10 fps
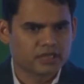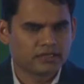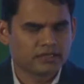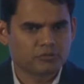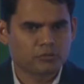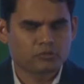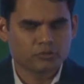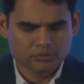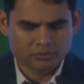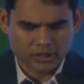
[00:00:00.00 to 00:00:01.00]
And that
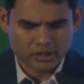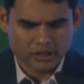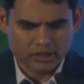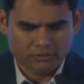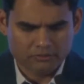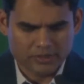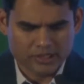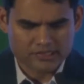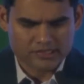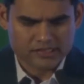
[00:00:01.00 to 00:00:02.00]
problem
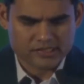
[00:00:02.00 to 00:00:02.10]
is